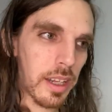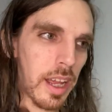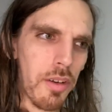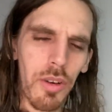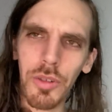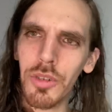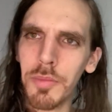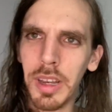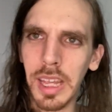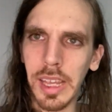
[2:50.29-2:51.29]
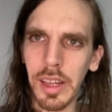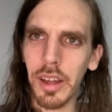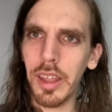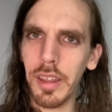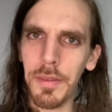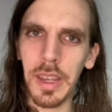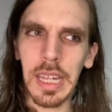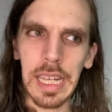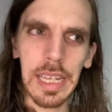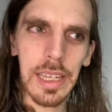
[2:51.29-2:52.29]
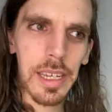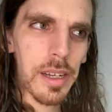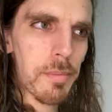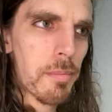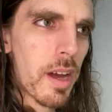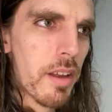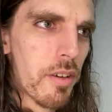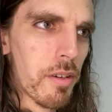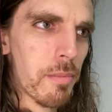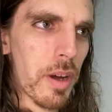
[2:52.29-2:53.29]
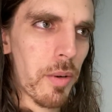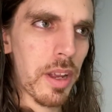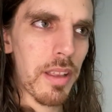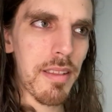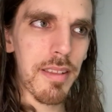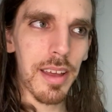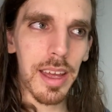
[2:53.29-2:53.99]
I don't know too many, if any, modern poets.